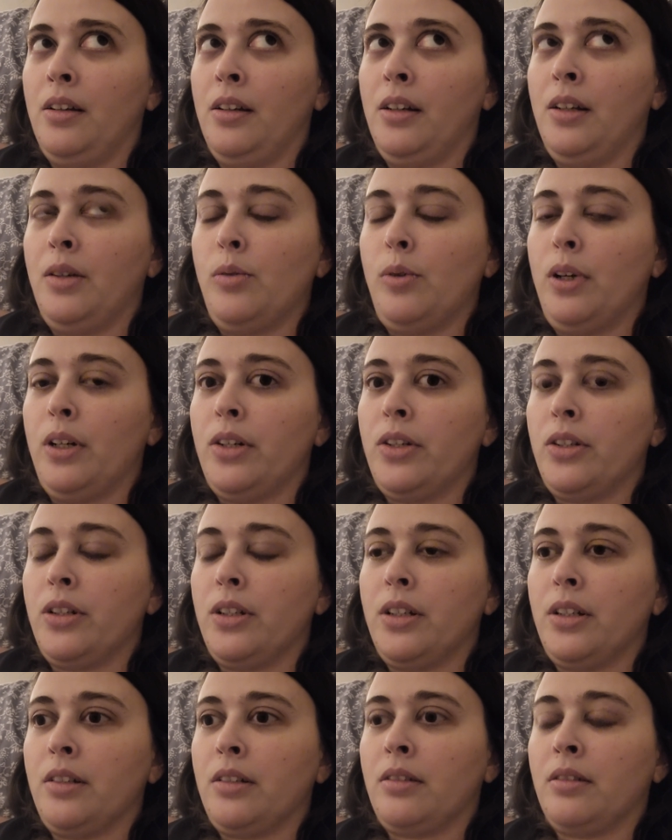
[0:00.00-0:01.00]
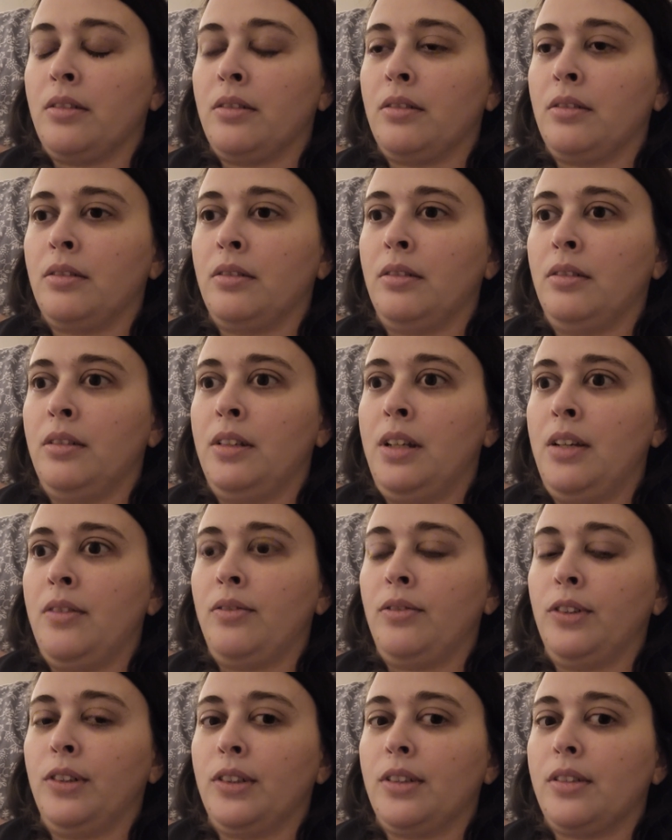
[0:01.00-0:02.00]
and watching
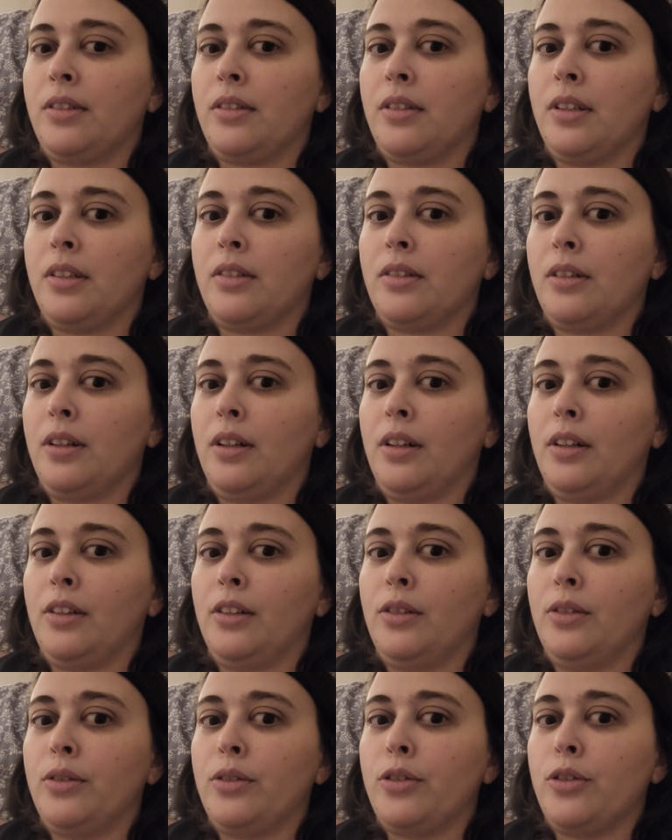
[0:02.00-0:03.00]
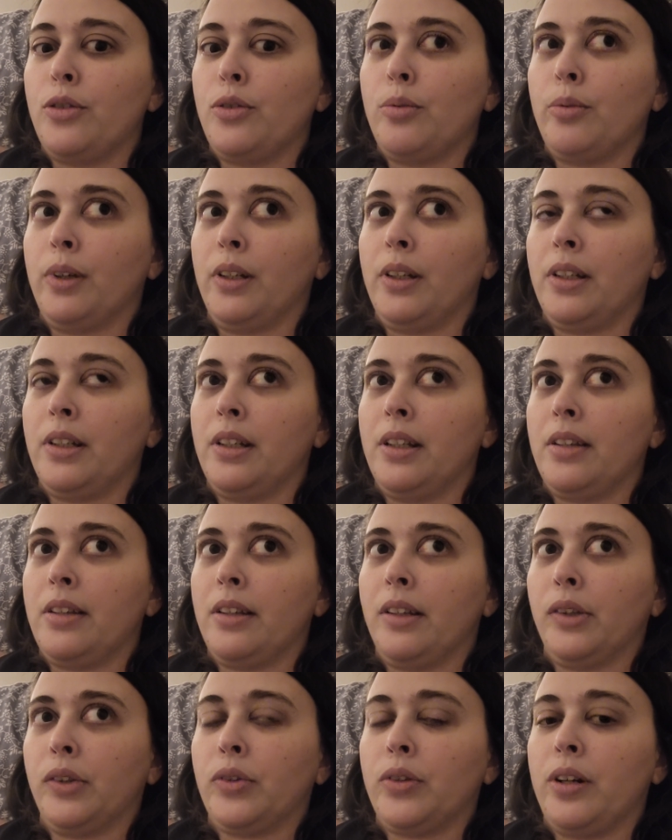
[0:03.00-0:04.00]
Netflix, TikTok, YouTube, like
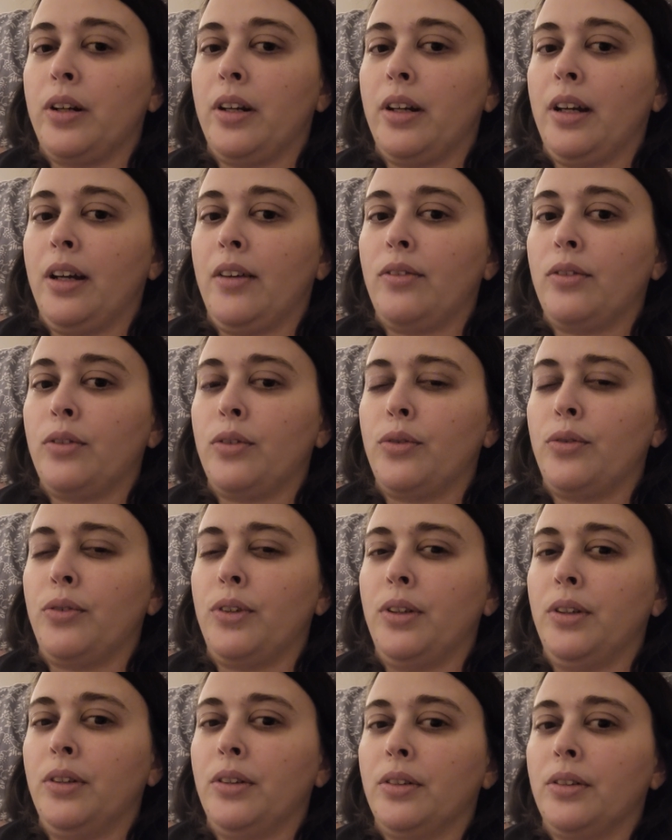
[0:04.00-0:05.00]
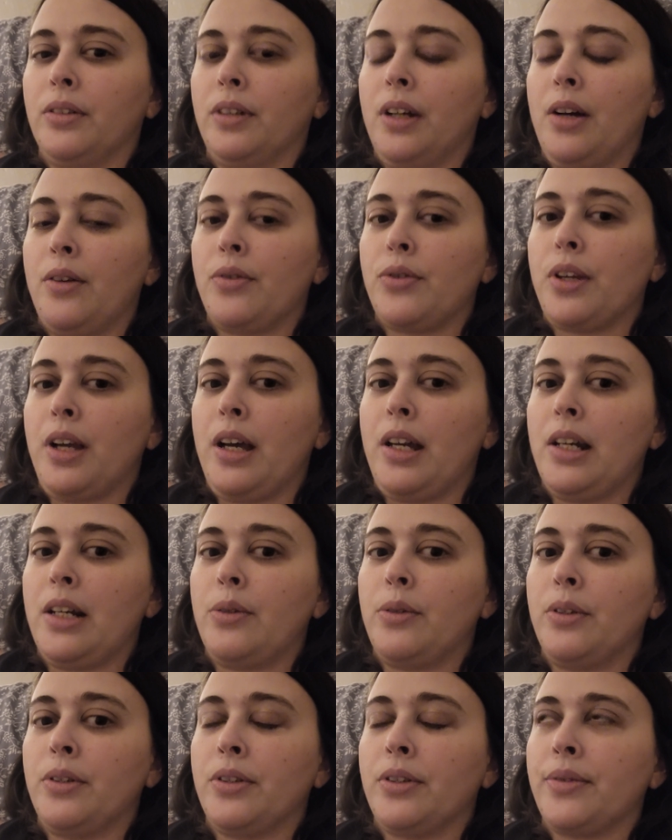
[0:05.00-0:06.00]
anything, so I didn't have to feel how sad I
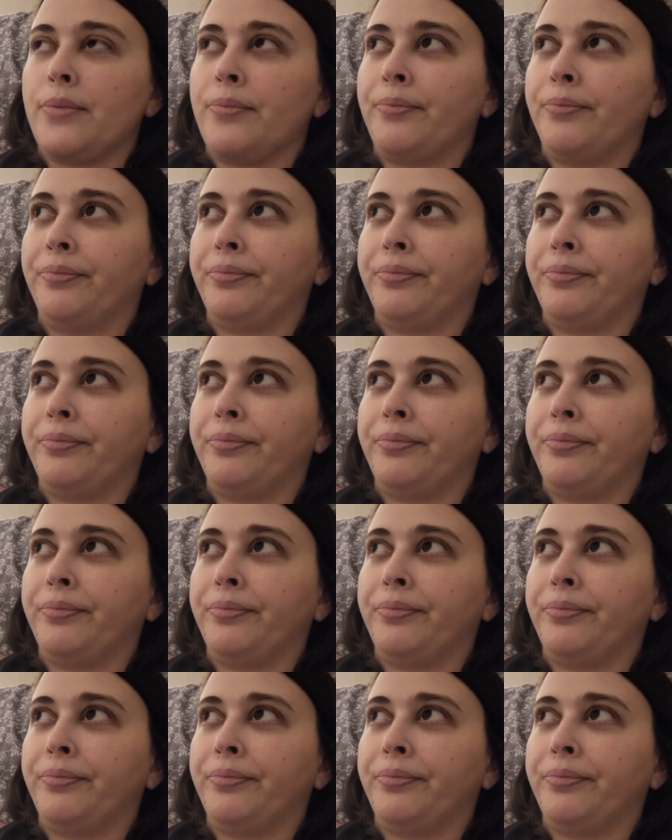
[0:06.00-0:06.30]
was.